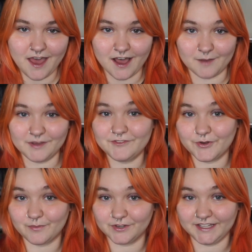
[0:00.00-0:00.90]
um, even though
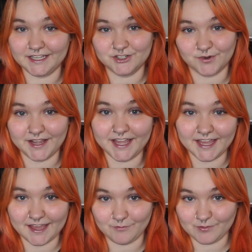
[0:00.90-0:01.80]
I'm really enjoying
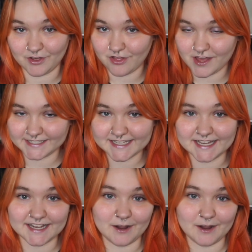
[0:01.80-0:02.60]
It Came From The Closet,